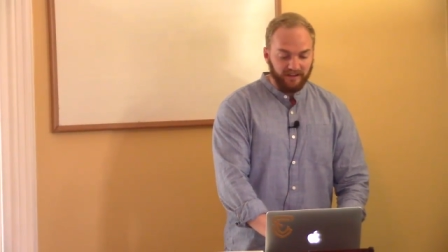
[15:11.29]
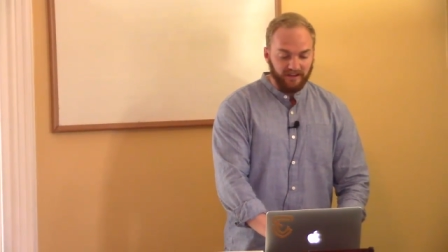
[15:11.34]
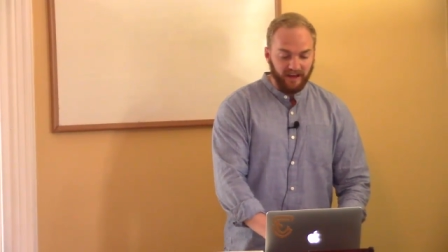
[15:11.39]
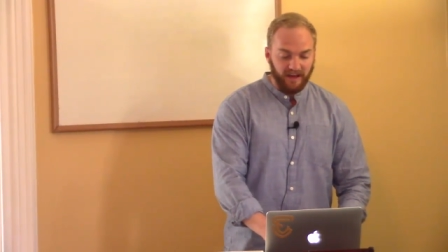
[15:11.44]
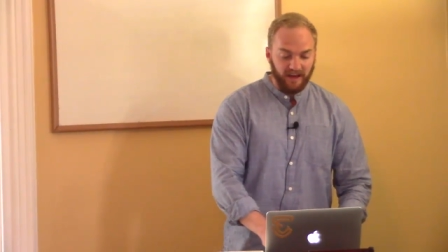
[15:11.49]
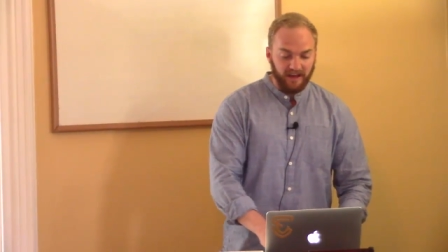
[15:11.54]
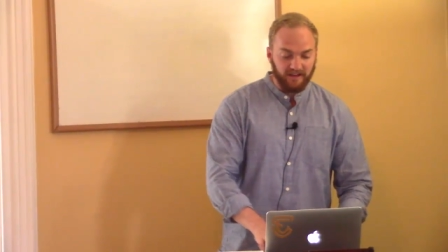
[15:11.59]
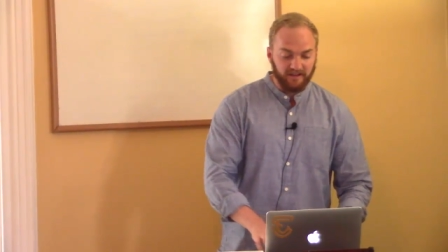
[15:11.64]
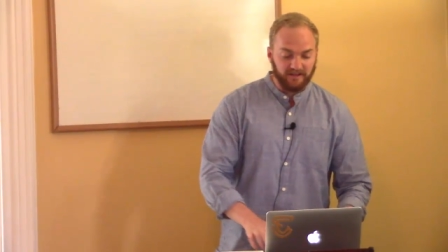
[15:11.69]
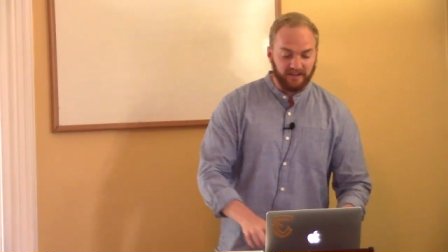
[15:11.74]

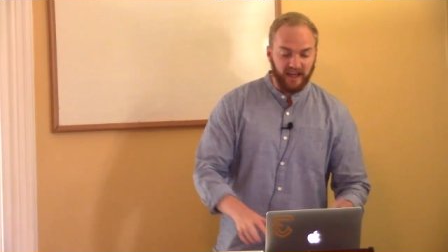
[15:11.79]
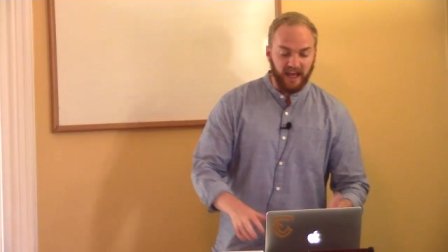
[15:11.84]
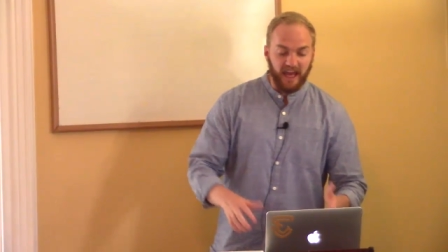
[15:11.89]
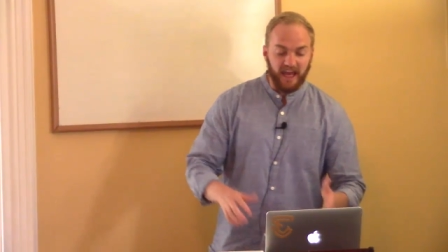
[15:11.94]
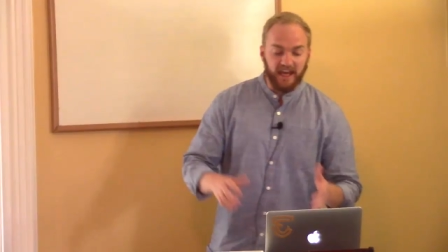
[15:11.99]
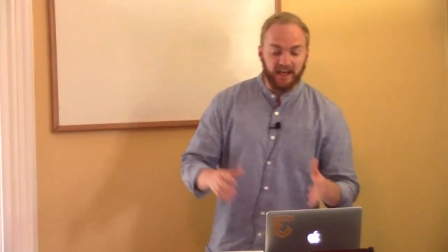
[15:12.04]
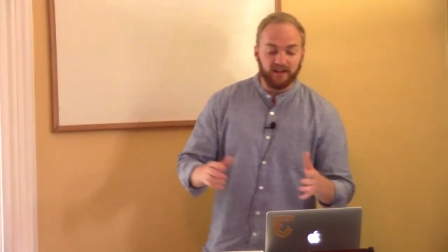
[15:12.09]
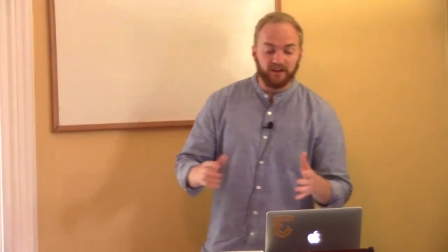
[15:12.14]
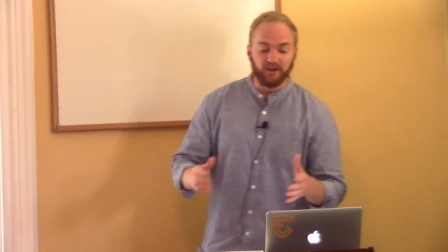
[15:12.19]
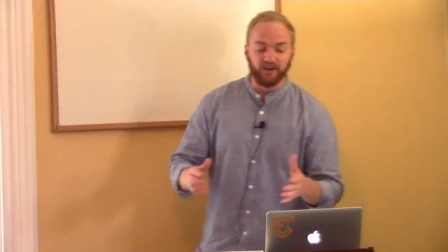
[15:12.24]
that
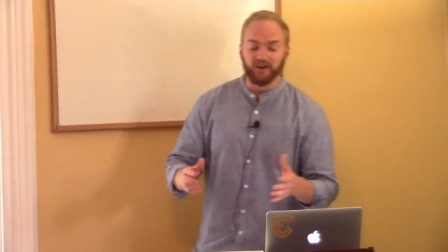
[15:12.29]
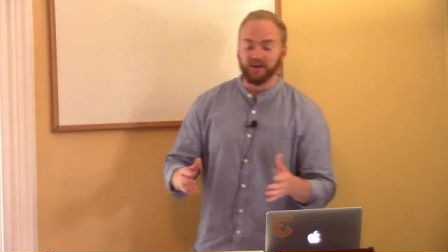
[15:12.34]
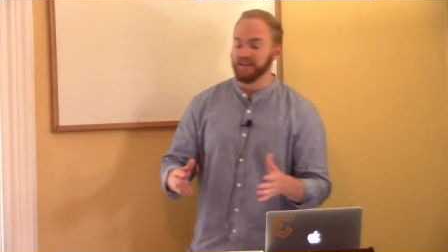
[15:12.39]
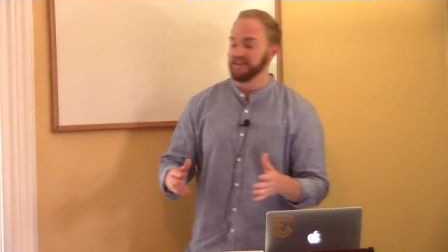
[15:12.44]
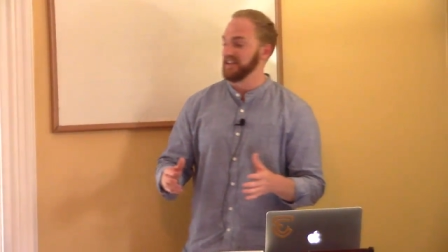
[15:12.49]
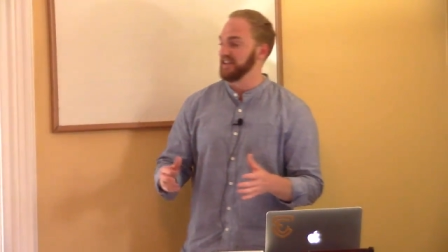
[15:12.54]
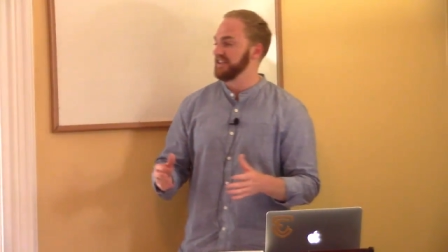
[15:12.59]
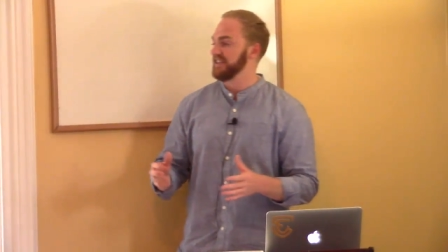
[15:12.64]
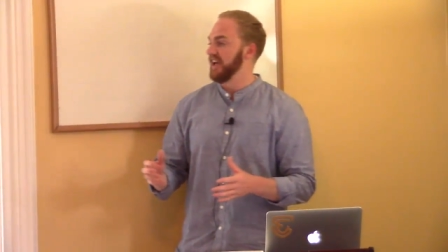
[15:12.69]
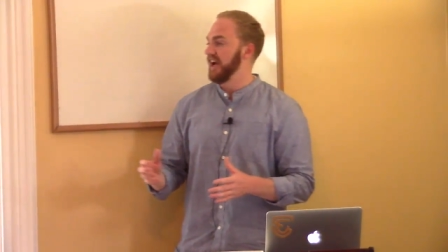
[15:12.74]
anger
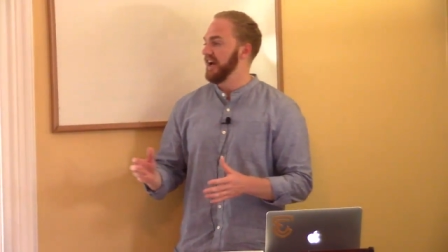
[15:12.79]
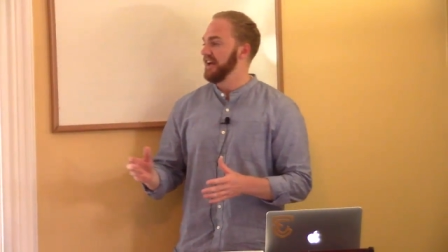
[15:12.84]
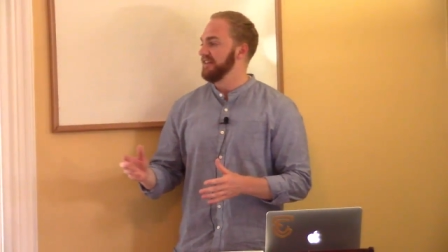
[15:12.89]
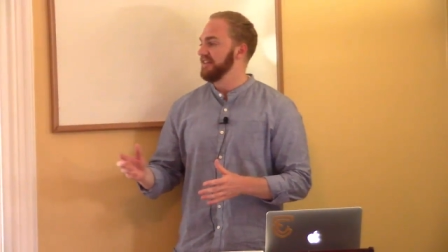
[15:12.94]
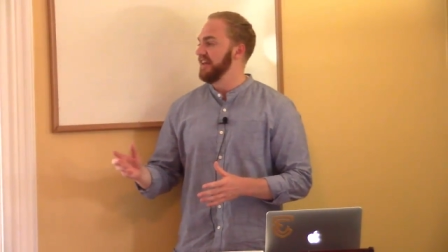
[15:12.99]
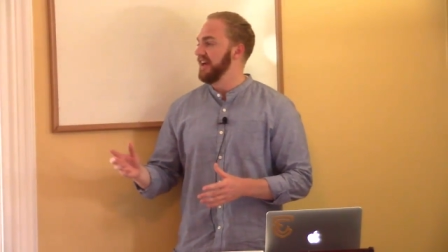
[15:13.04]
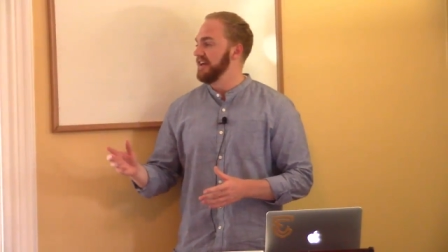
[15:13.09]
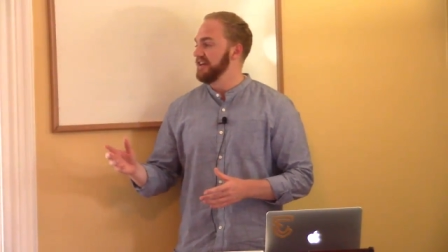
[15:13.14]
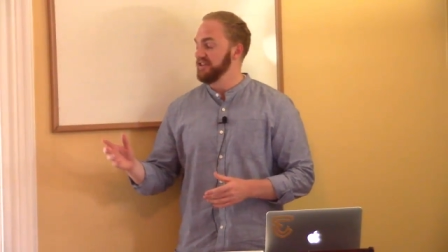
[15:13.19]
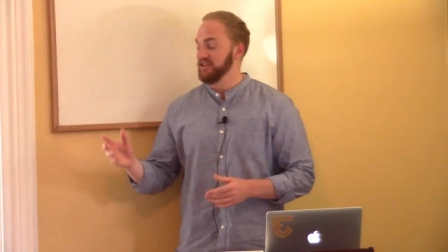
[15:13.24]
is a
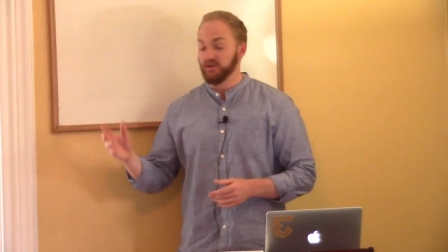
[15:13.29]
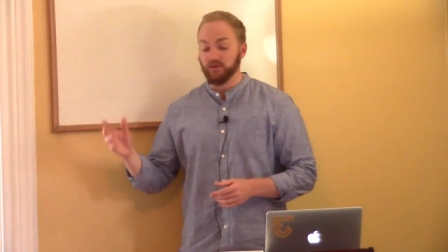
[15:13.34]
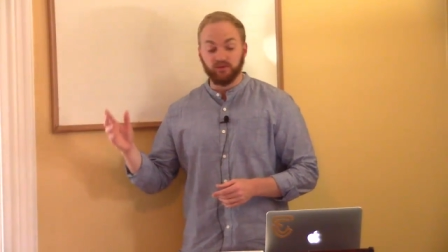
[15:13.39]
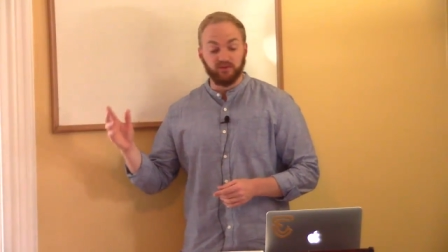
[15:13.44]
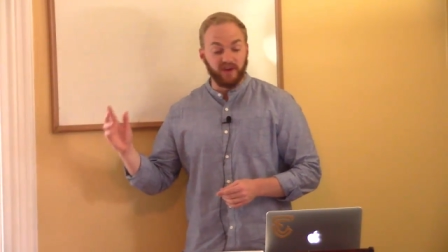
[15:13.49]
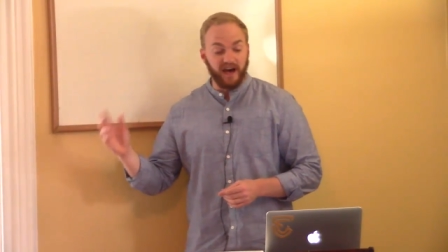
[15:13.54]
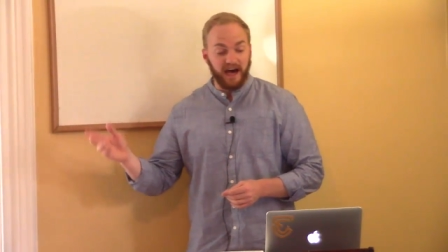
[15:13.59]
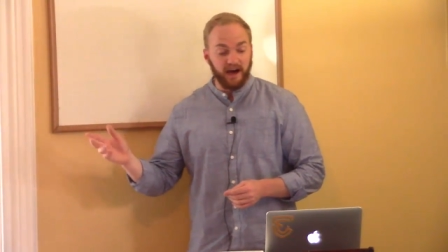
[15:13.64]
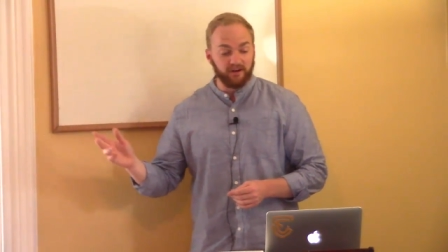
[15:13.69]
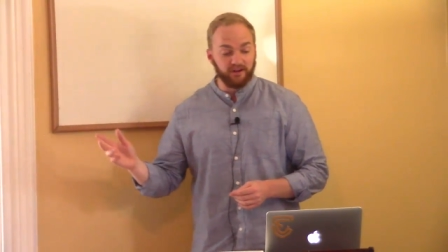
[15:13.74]
sign that you
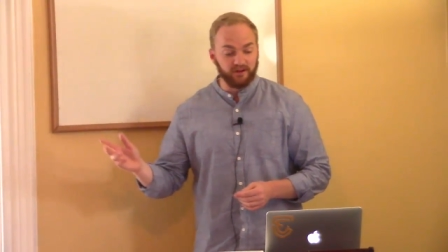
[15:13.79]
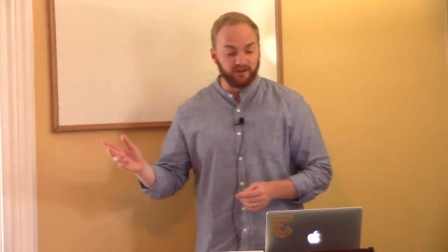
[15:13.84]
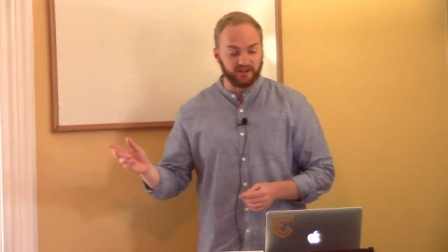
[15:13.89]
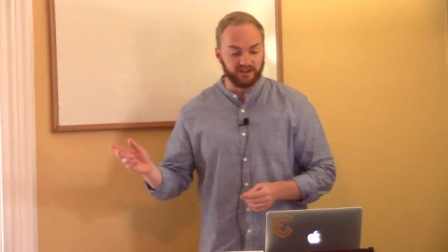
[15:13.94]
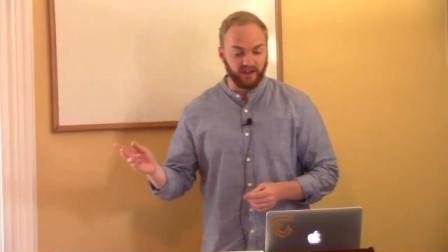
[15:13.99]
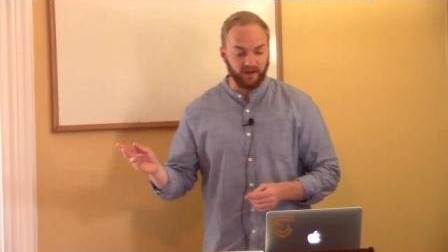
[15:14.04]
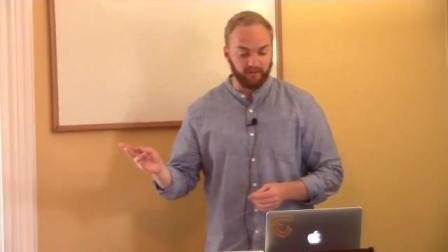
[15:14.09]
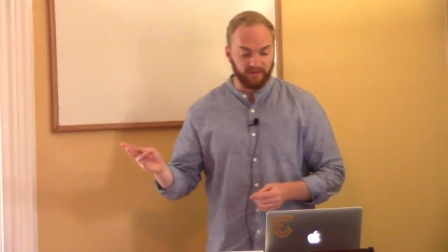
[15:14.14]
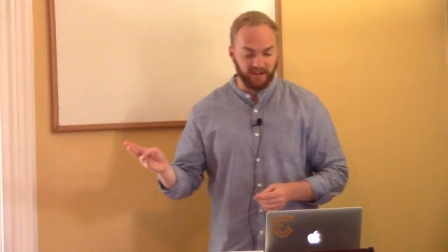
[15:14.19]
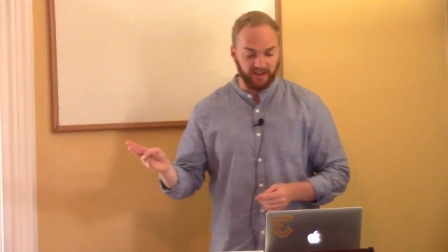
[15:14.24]
value
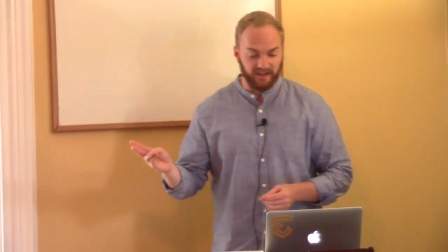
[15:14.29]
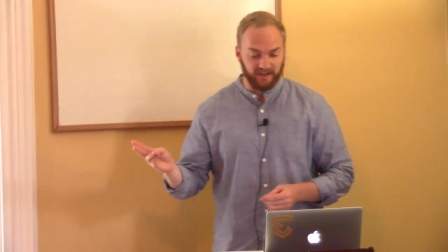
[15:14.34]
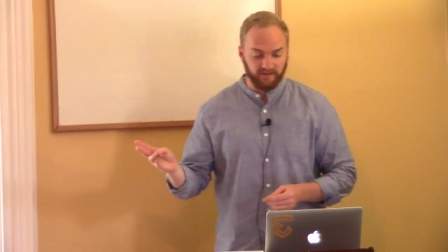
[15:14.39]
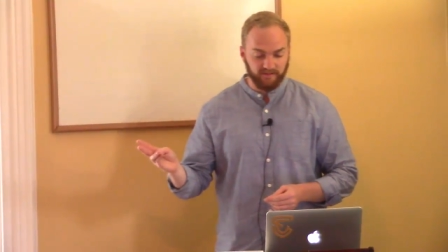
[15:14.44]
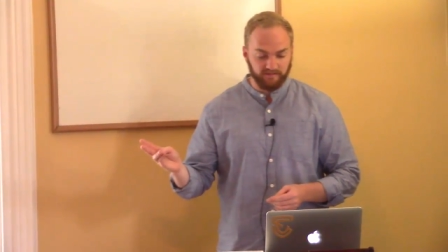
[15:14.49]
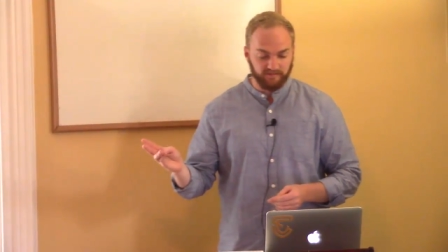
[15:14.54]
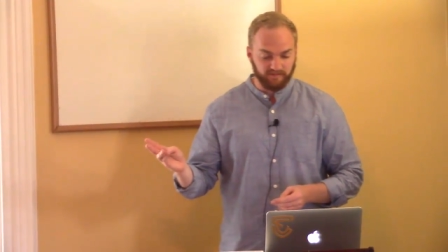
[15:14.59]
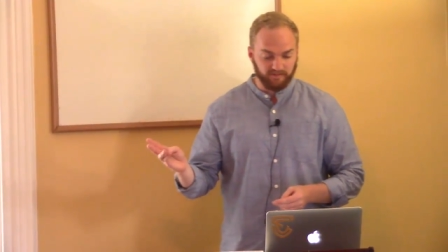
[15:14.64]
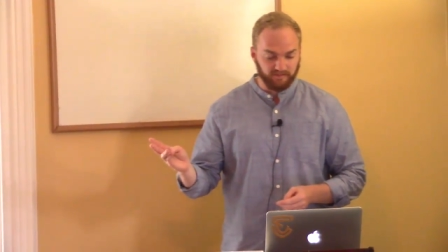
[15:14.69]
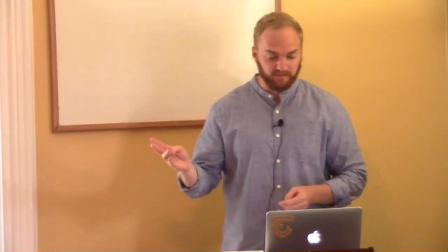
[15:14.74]

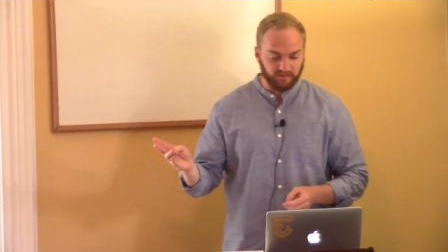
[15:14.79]
something,